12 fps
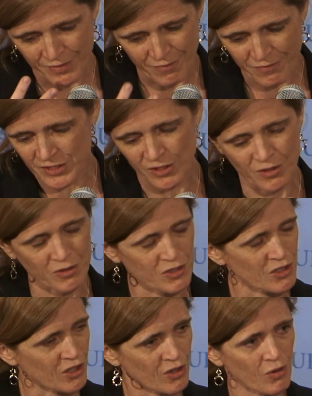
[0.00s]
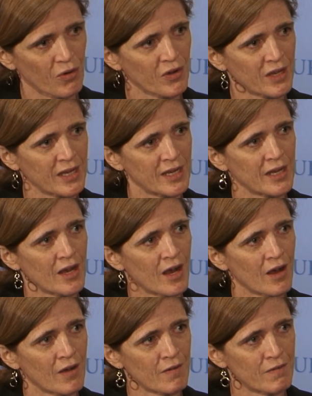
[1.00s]
physical security
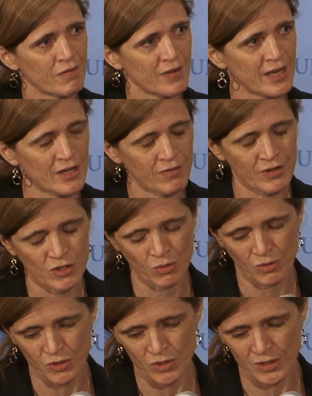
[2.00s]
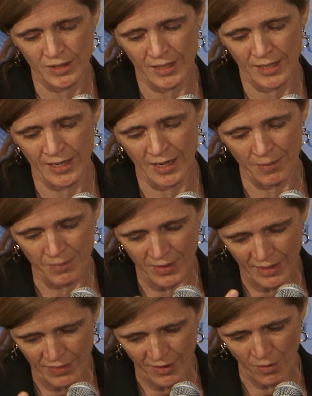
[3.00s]
of individuals
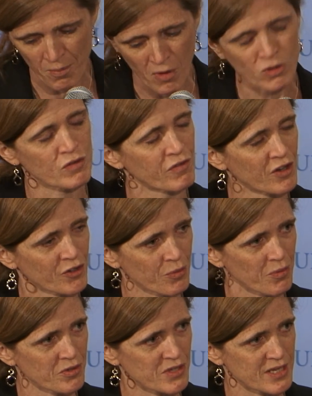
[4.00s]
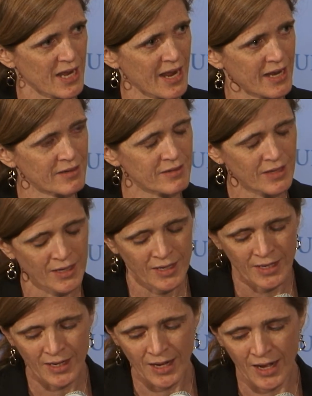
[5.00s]
in their most vulnerable state,
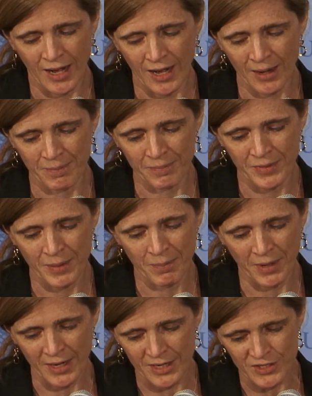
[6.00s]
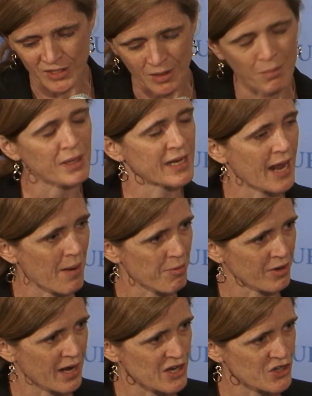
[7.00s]
but it is a complete
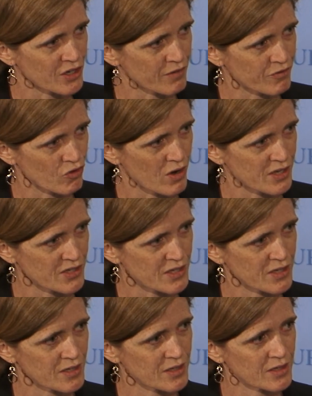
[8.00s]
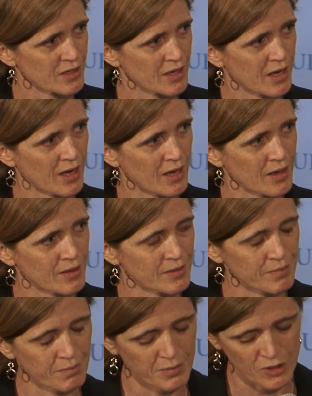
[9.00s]
abrogation of trust
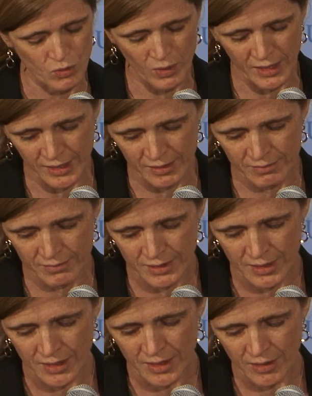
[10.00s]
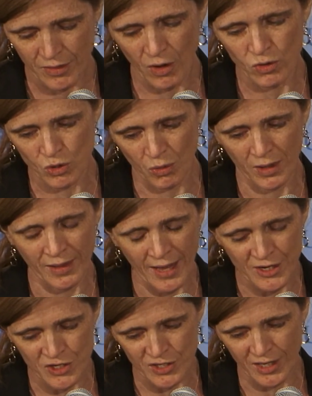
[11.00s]
between those who are
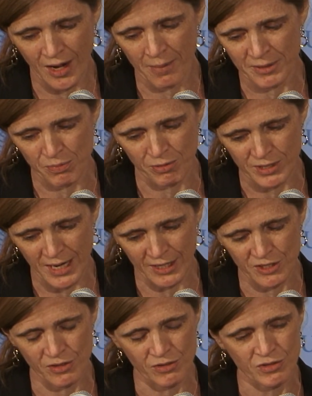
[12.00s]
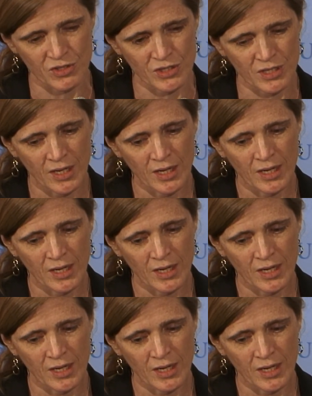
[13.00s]
alleged to come as protectors